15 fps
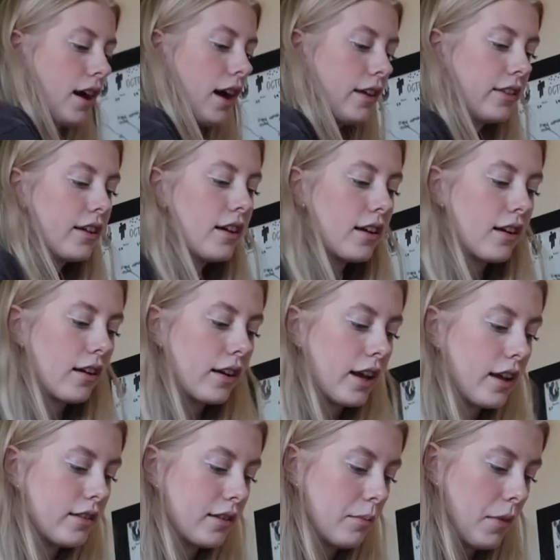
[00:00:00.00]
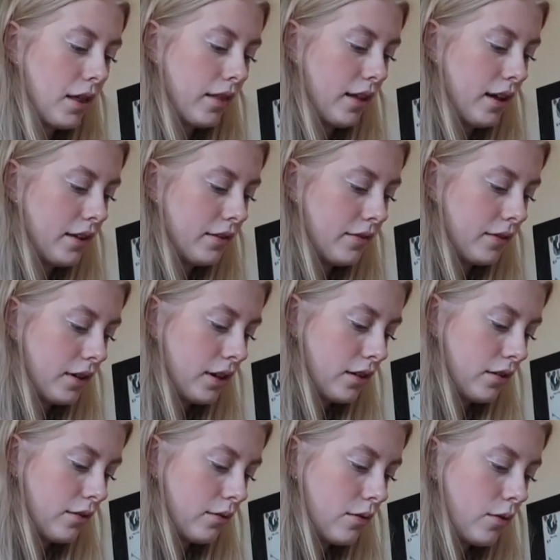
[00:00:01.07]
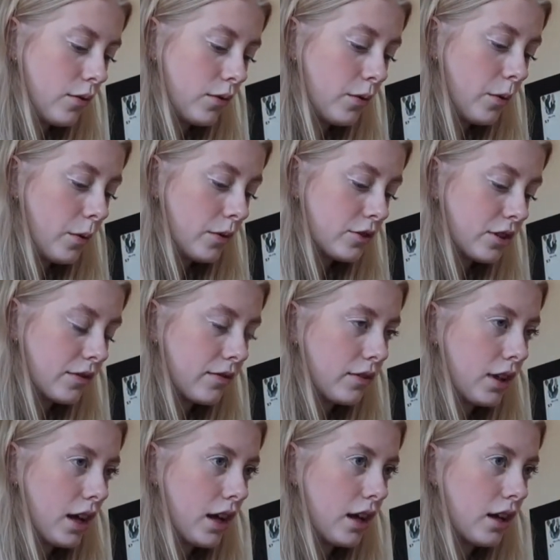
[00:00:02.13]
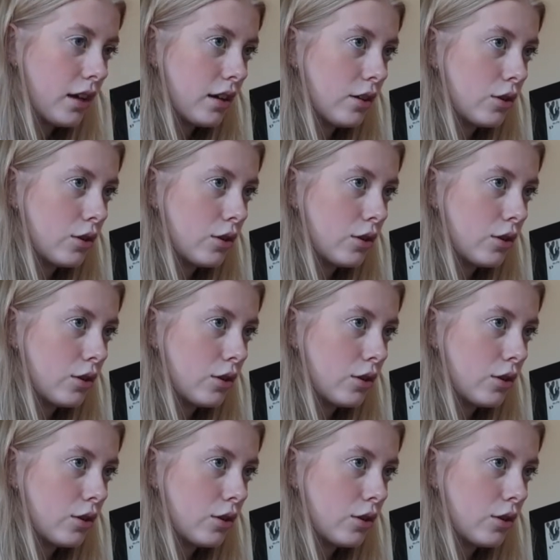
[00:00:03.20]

I think I got canes in my last video. What do I want to play?